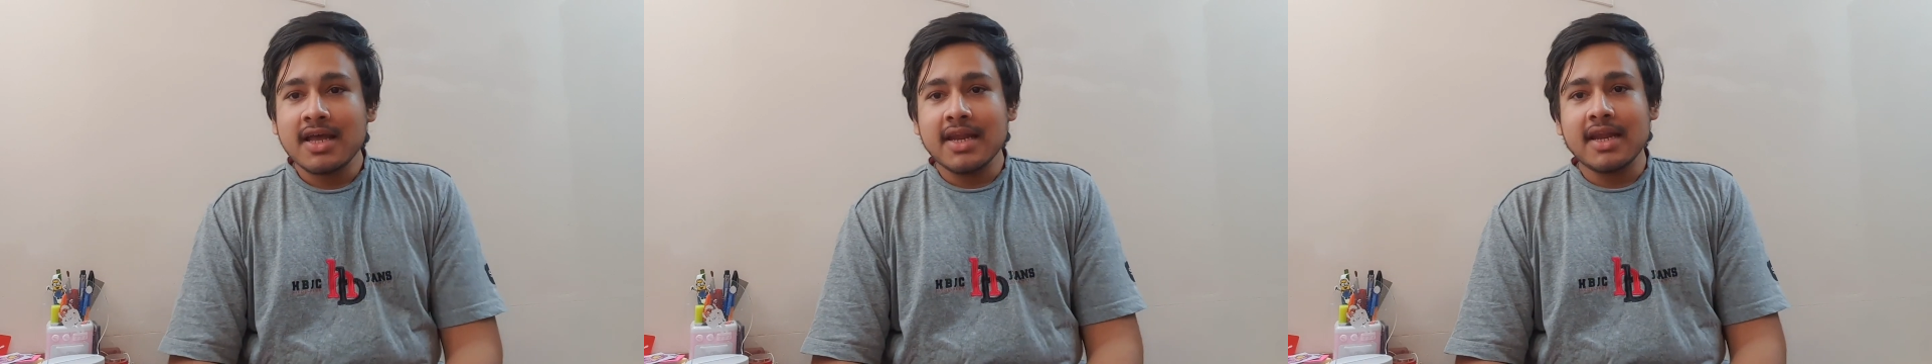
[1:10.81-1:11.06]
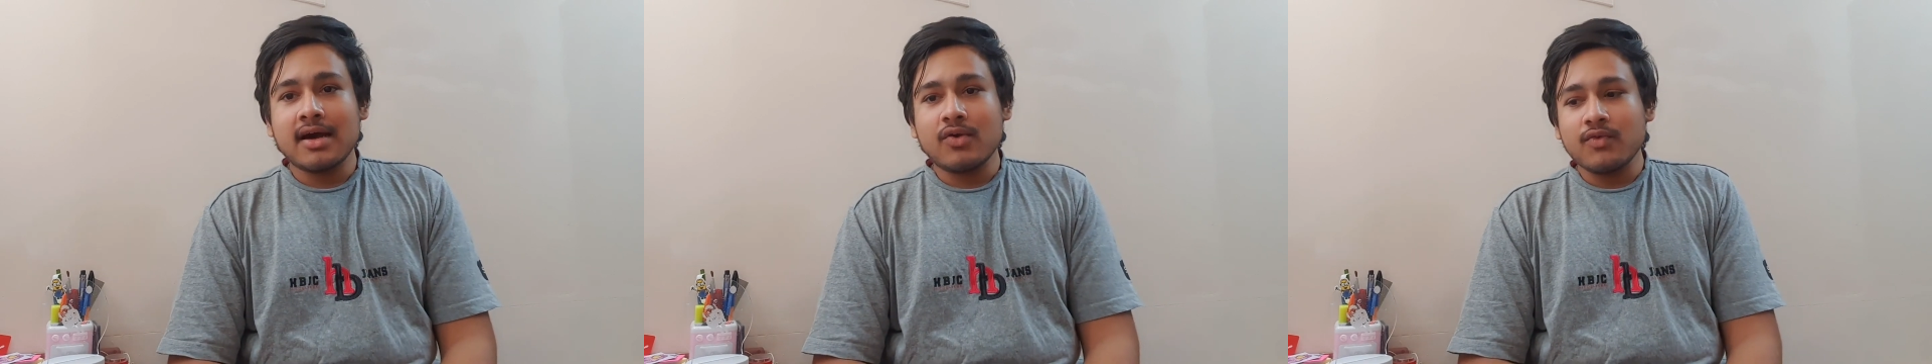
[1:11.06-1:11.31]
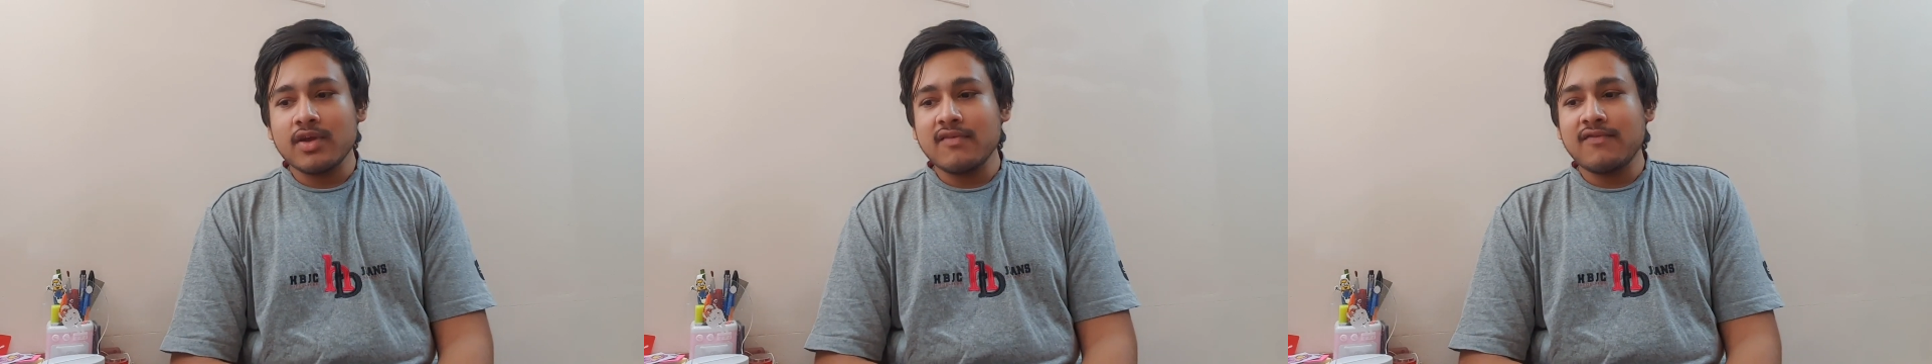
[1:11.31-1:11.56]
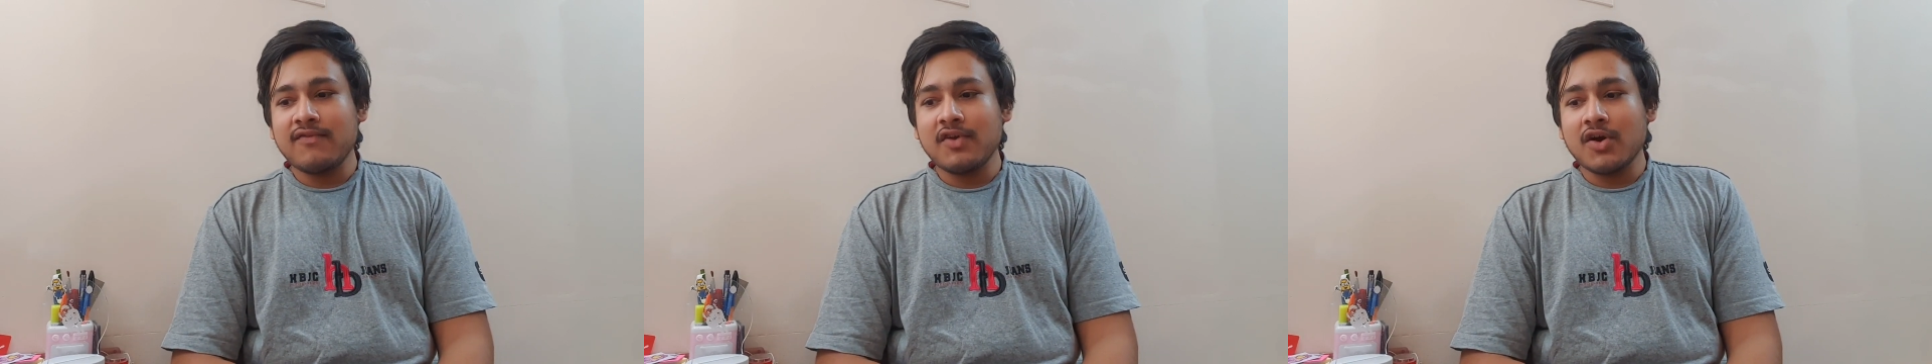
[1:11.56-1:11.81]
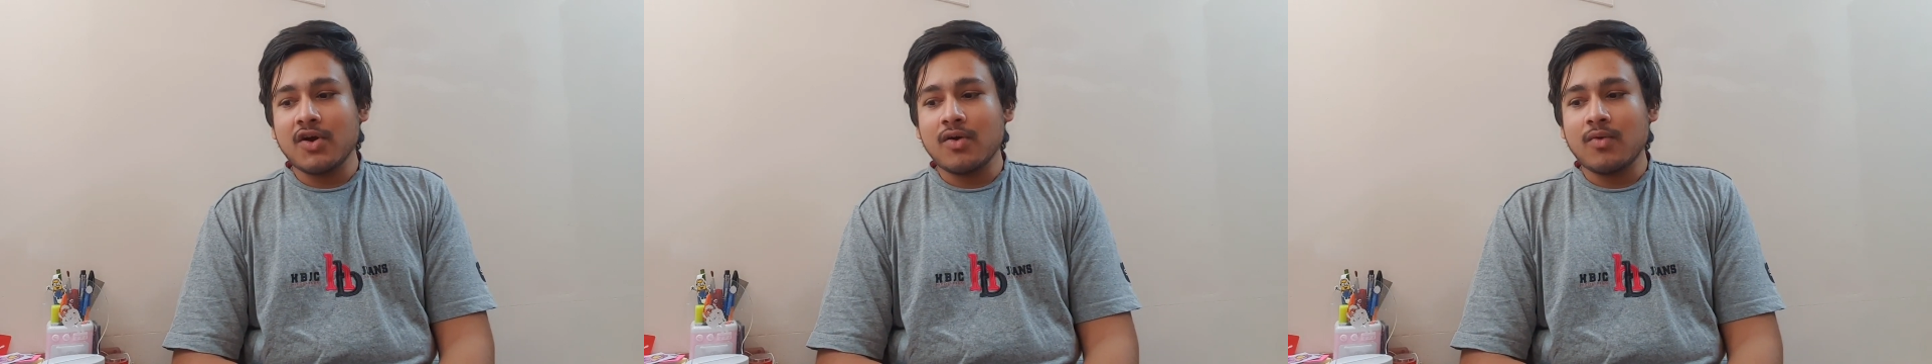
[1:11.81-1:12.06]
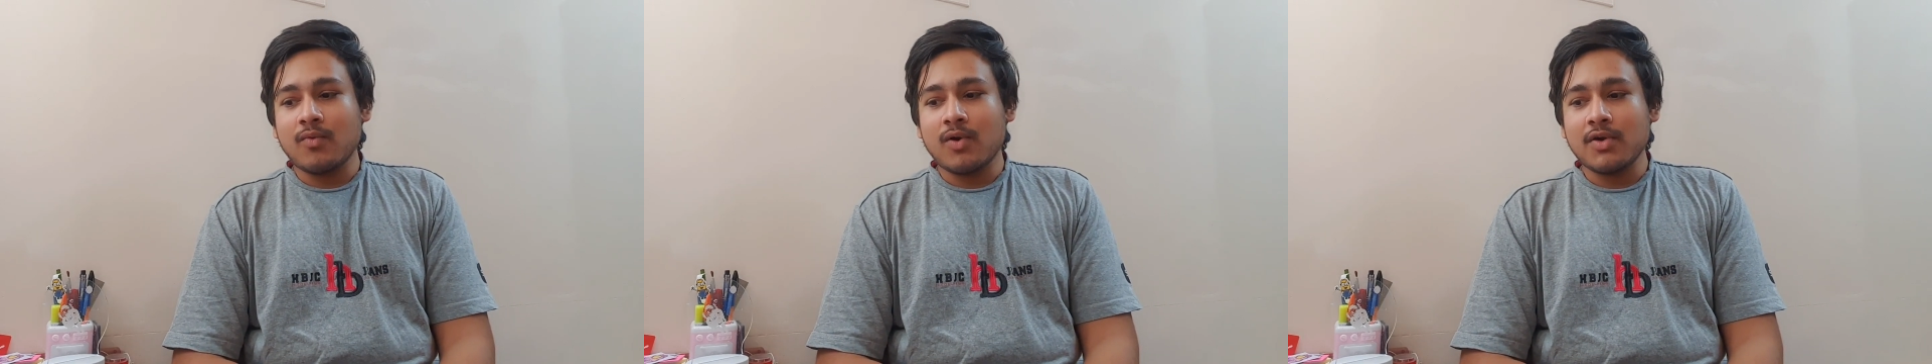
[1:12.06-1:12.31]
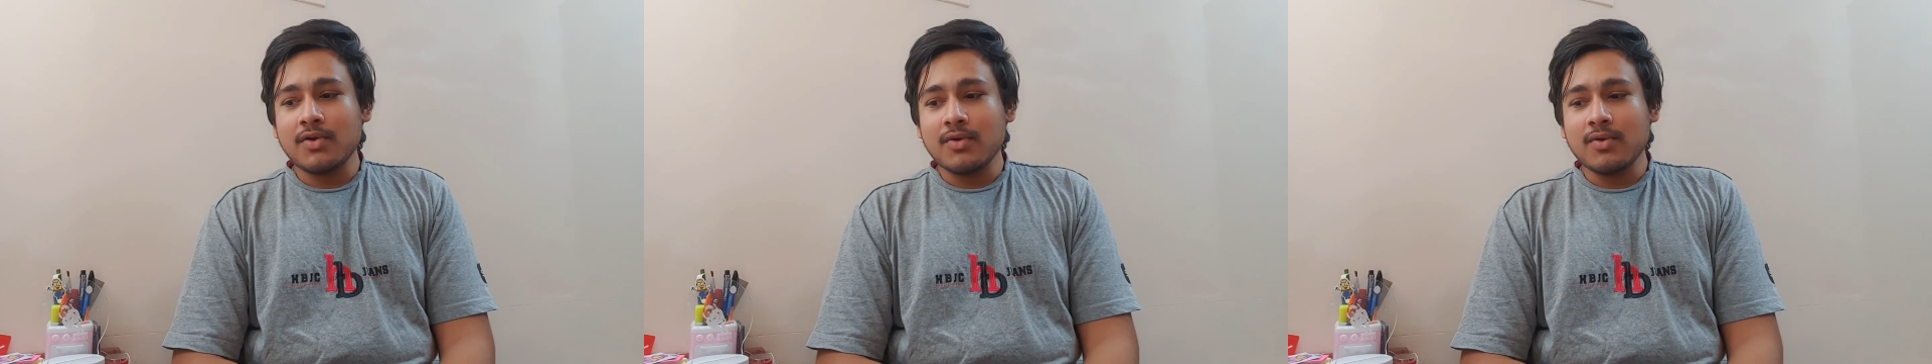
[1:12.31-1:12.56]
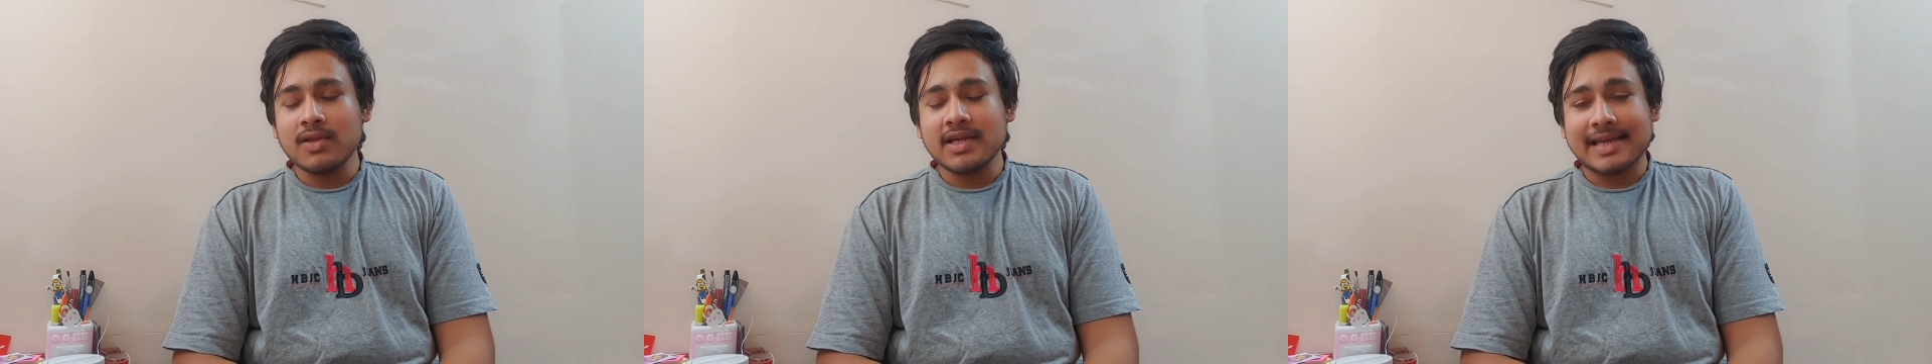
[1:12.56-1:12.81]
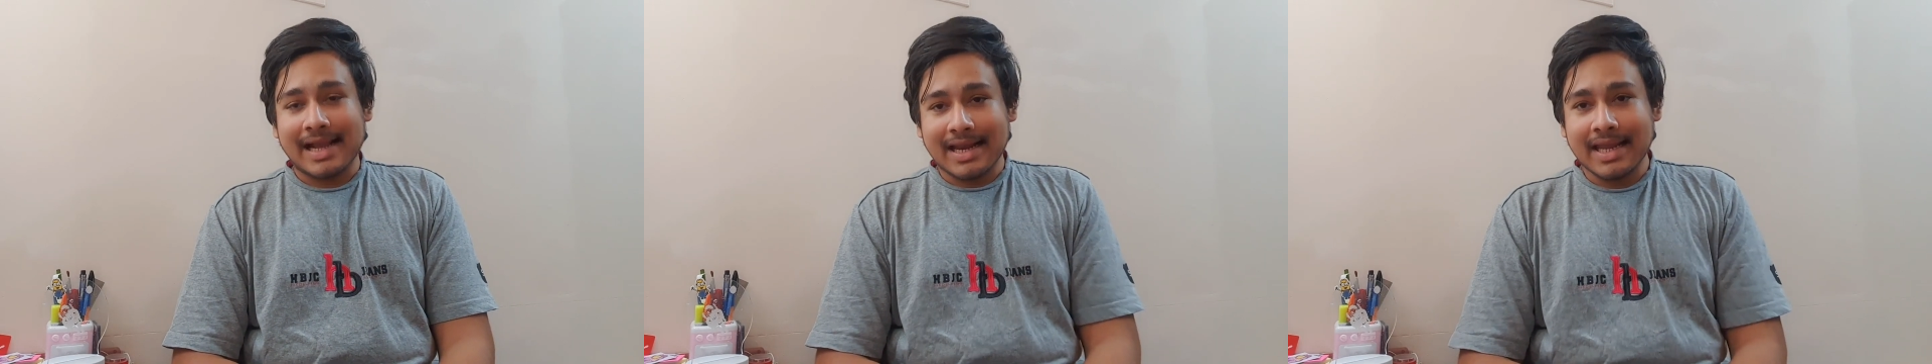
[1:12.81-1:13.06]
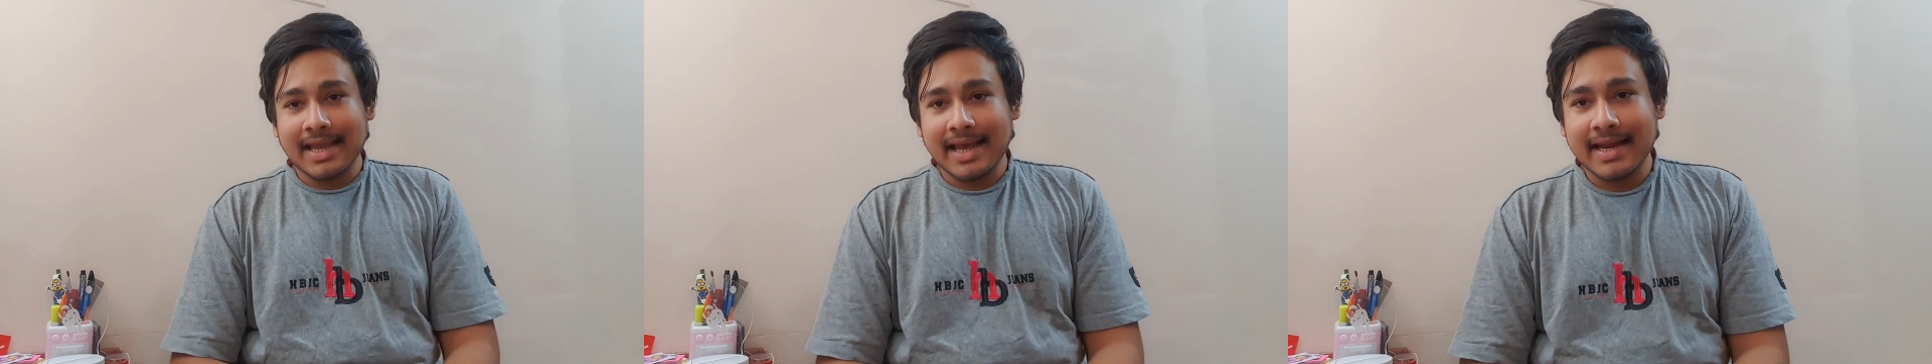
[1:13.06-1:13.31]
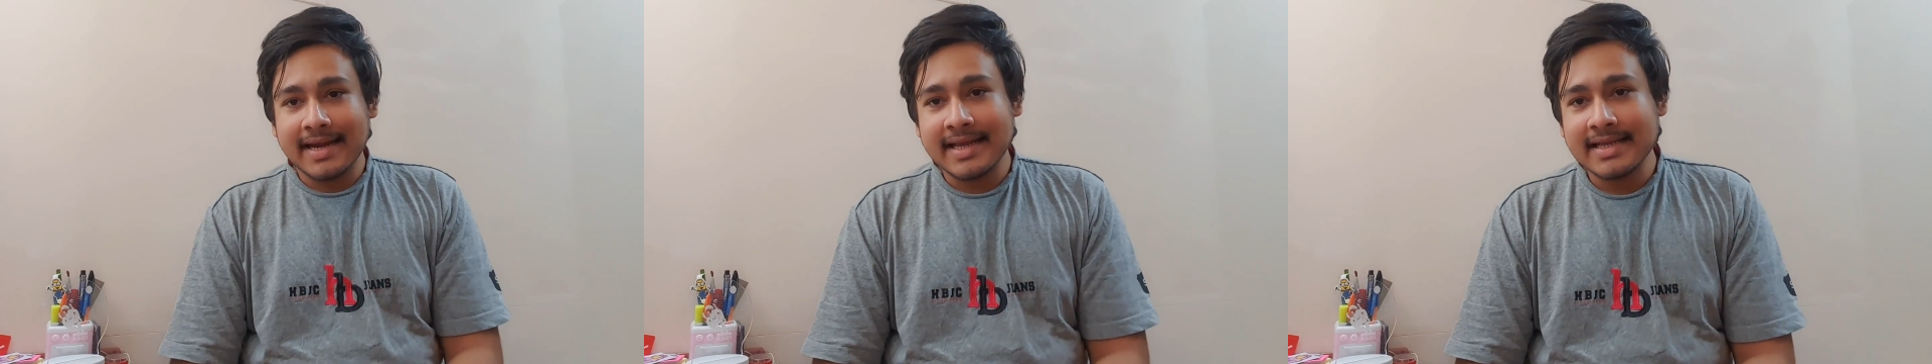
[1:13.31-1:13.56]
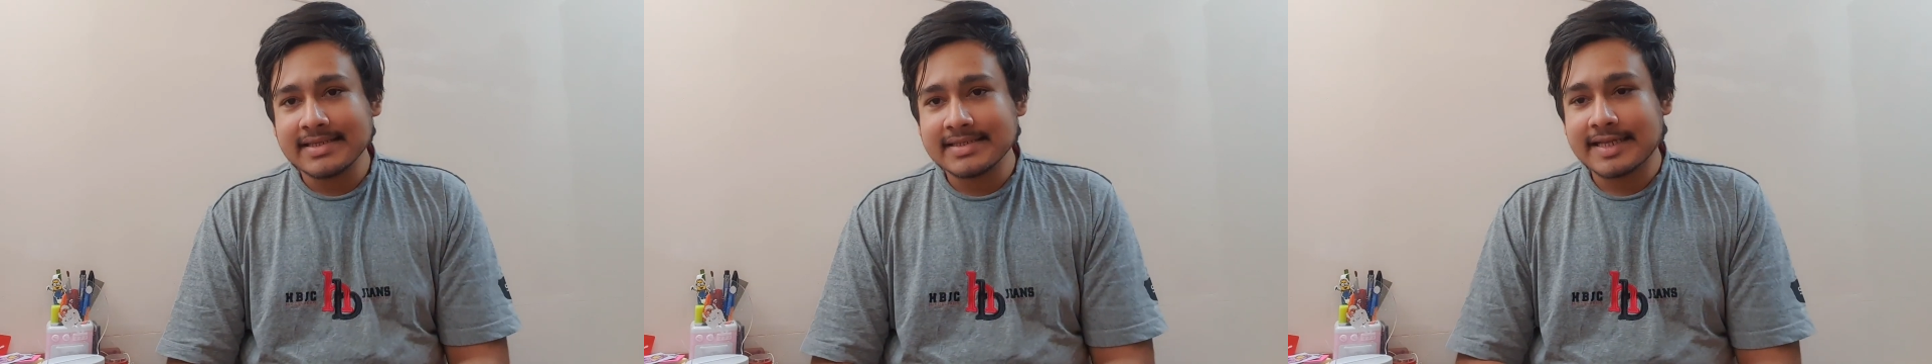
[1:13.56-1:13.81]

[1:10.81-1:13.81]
Now if you want to know the technicalities,